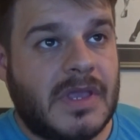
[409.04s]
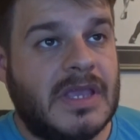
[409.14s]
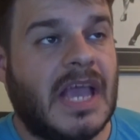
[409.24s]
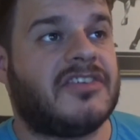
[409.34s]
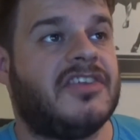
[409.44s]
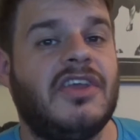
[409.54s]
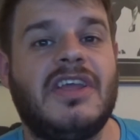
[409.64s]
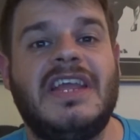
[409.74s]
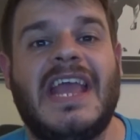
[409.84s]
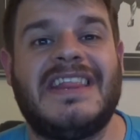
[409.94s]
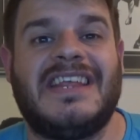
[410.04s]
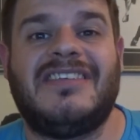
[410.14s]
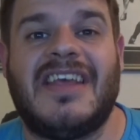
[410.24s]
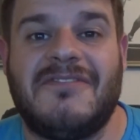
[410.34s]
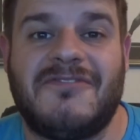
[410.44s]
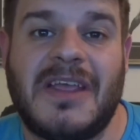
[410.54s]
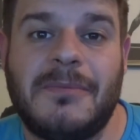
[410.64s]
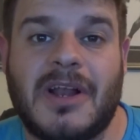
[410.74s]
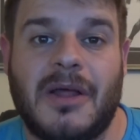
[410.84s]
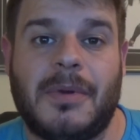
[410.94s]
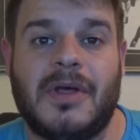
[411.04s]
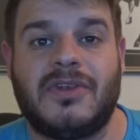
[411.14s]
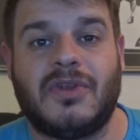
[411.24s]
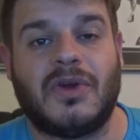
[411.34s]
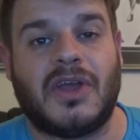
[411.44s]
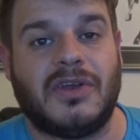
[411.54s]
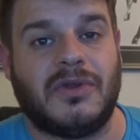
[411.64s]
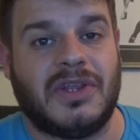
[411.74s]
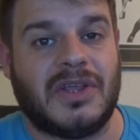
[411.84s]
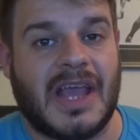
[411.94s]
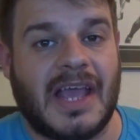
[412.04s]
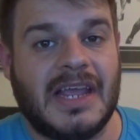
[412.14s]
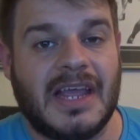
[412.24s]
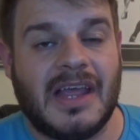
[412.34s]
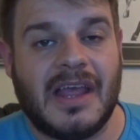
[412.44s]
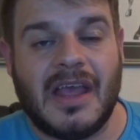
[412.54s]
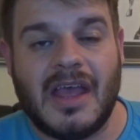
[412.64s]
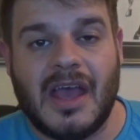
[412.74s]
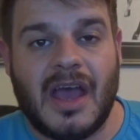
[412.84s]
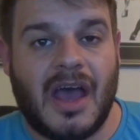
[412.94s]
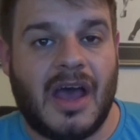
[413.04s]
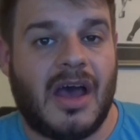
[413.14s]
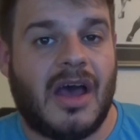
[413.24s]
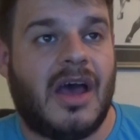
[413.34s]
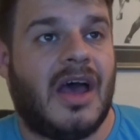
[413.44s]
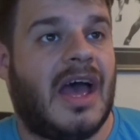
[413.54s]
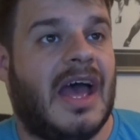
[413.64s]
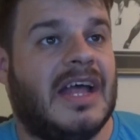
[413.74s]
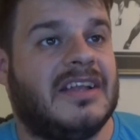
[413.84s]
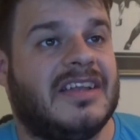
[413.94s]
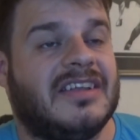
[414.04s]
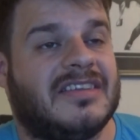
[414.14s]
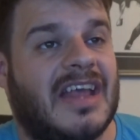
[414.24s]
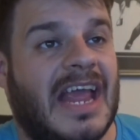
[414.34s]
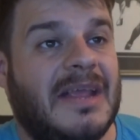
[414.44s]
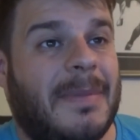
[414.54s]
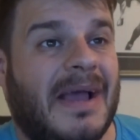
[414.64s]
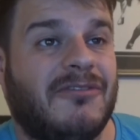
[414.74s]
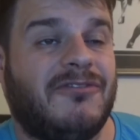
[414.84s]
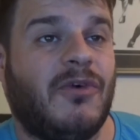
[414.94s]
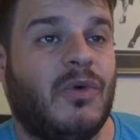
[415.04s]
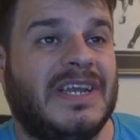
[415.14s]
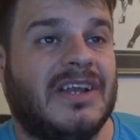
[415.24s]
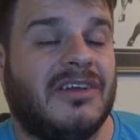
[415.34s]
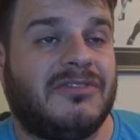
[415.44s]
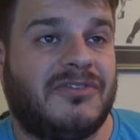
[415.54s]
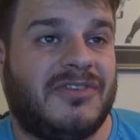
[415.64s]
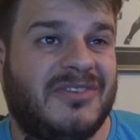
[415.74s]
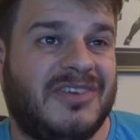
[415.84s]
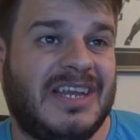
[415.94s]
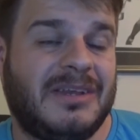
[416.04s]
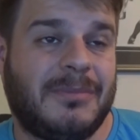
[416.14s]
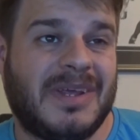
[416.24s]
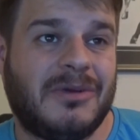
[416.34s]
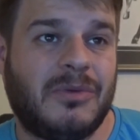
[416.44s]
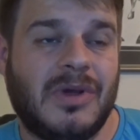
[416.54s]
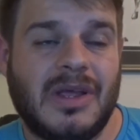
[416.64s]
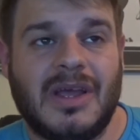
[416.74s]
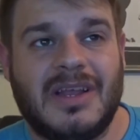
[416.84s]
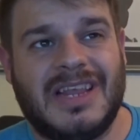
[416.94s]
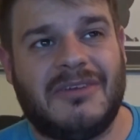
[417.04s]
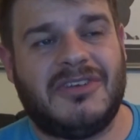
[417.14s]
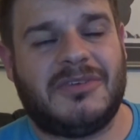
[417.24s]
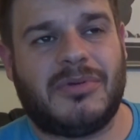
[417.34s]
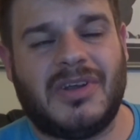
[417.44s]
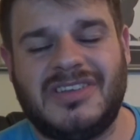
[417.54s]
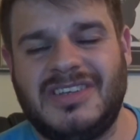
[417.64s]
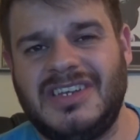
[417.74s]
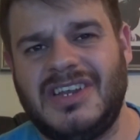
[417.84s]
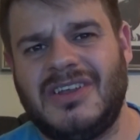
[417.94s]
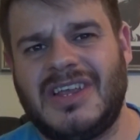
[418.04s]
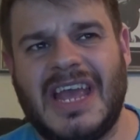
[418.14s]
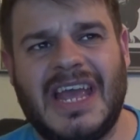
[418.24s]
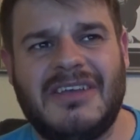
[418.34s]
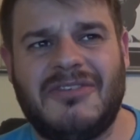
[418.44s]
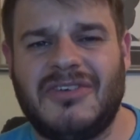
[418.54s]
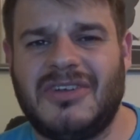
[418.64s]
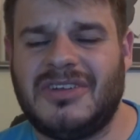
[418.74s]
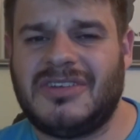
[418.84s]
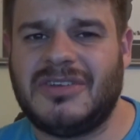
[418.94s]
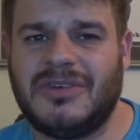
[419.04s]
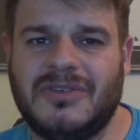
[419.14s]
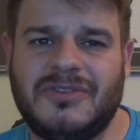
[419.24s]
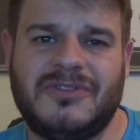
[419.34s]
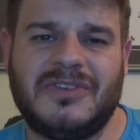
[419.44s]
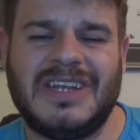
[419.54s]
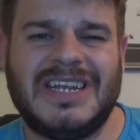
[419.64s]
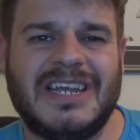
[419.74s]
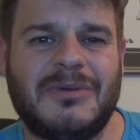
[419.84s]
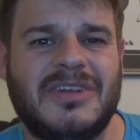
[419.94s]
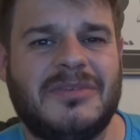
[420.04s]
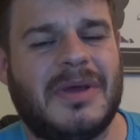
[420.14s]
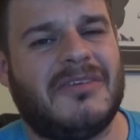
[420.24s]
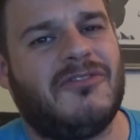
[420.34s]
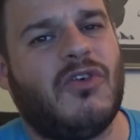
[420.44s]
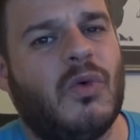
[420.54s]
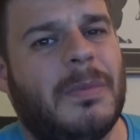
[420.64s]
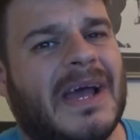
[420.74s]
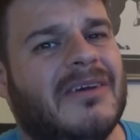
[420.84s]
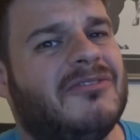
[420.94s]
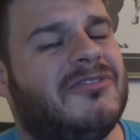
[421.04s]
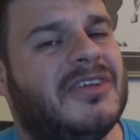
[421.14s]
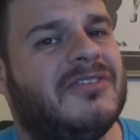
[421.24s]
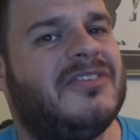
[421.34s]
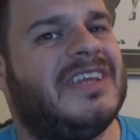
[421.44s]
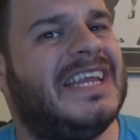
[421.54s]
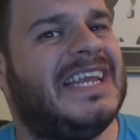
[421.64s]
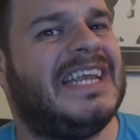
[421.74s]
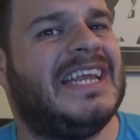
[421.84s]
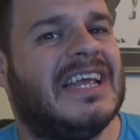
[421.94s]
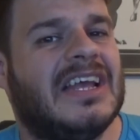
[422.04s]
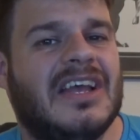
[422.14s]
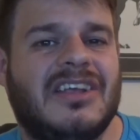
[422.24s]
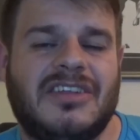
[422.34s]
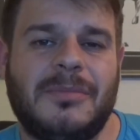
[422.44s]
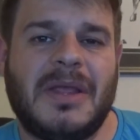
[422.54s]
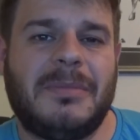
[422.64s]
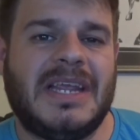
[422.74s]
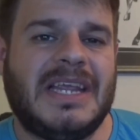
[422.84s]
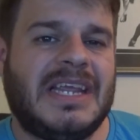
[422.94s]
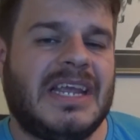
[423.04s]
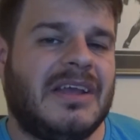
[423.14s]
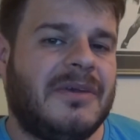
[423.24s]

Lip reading: you can get this at vapeclub.co.uk. And it's £8.49 for 15ml. The average price in the UK for sort of liquid is about £4.50. So maybe,